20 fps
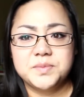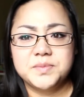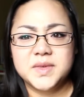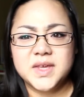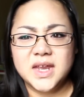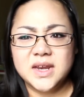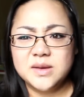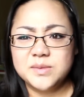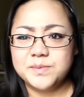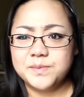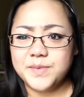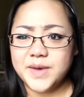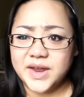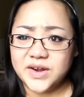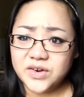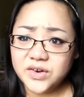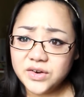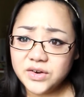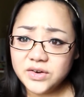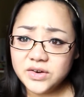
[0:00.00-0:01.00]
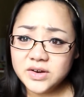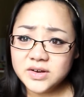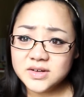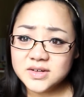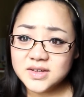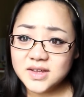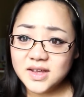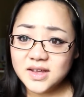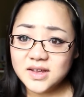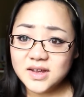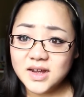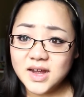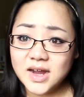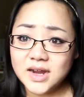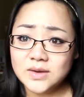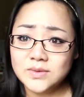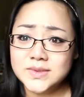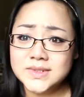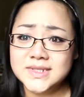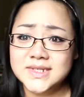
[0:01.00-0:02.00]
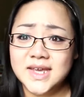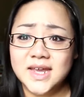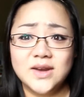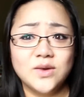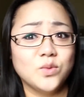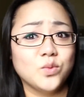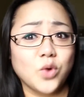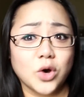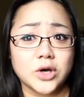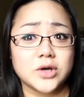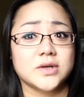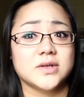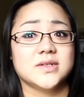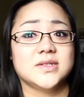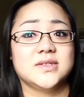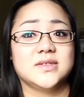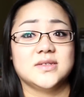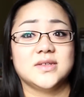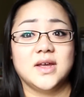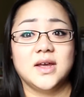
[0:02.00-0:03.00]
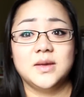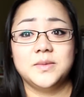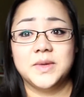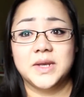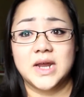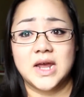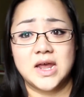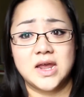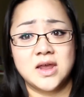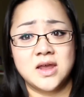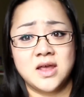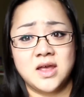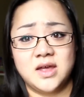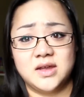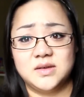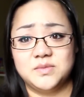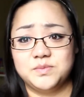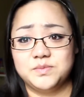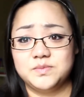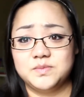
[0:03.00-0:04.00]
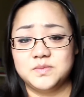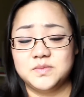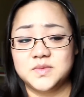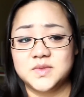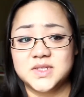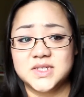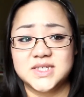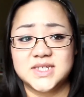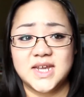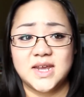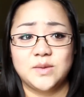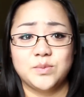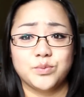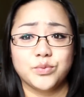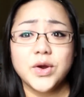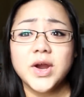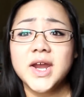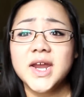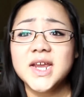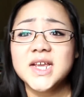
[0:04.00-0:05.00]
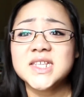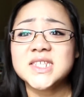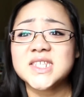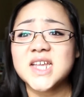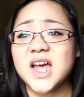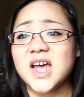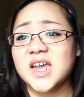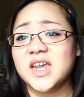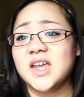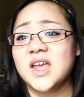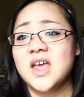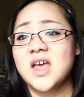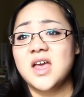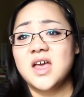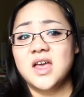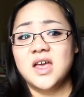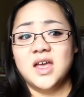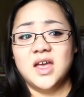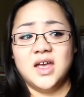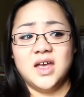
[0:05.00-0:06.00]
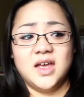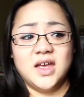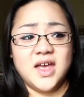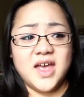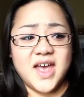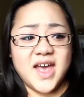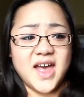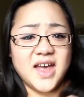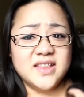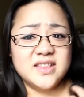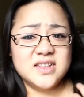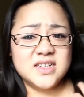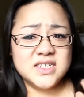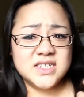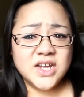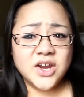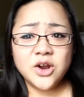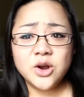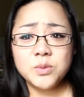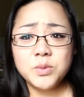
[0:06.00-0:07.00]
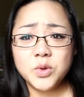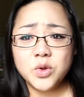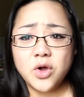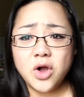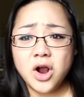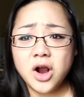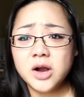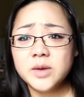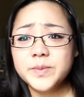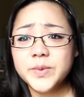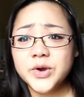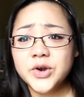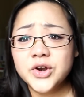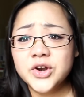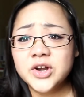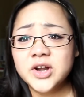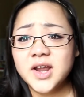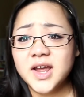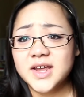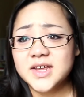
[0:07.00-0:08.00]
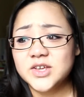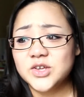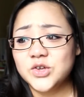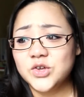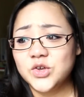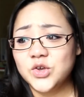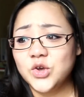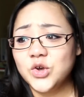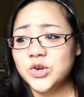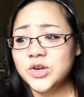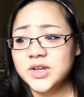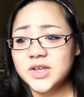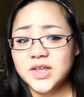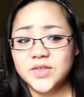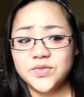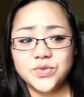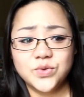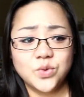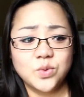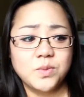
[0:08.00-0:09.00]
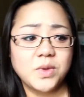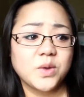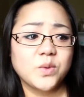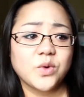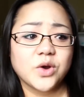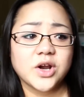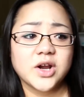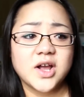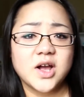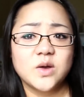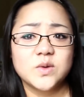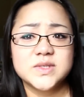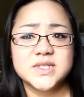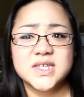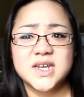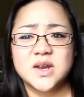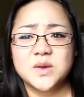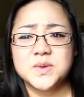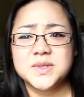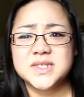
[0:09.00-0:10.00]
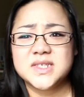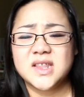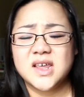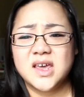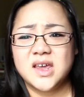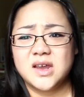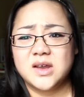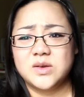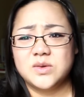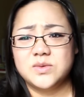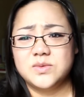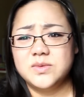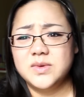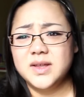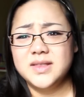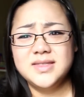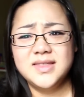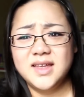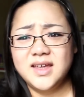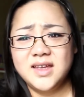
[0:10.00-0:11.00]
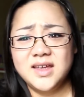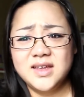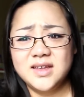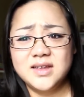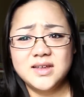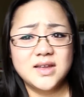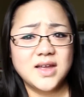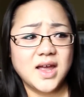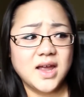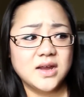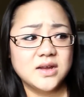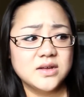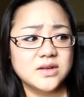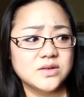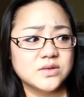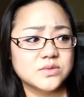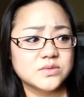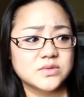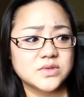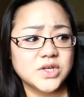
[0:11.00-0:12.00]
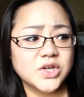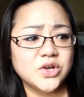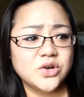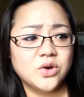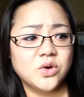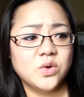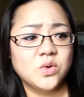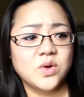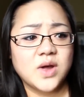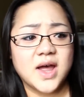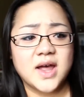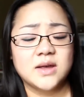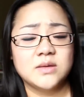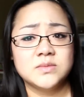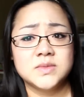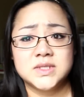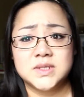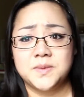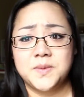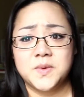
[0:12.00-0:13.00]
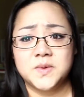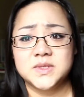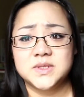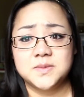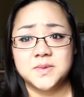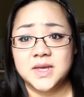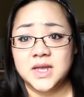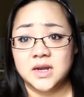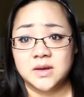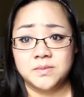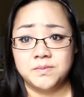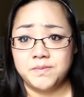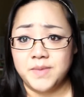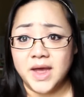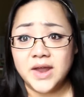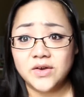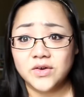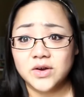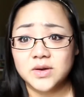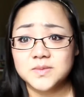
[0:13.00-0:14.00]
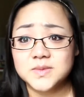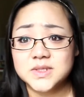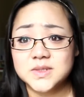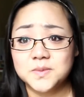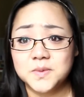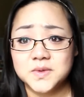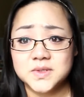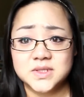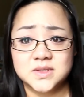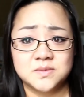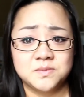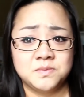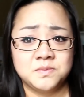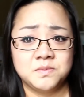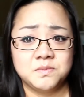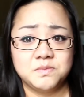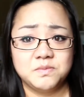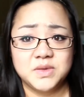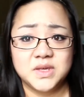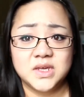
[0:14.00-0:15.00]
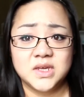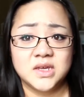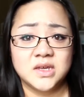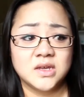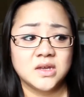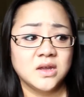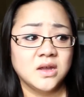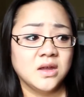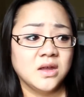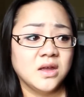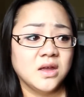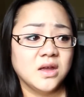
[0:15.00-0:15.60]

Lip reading: getting better, I was getting worse. I had to take breaks. I had terrible heartburn. I couldn't get through my workouts, and I was like, what the? I'm supposed to be getting better. I'm supposed to be